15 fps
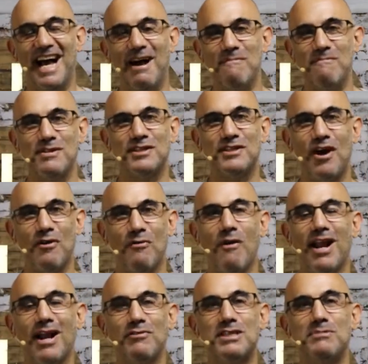So while I
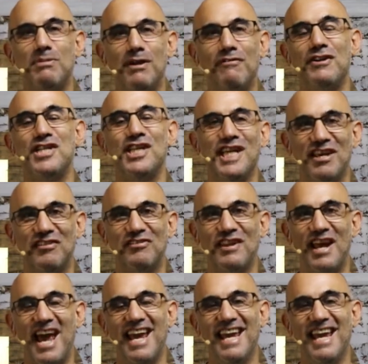was spearfishing yesterday,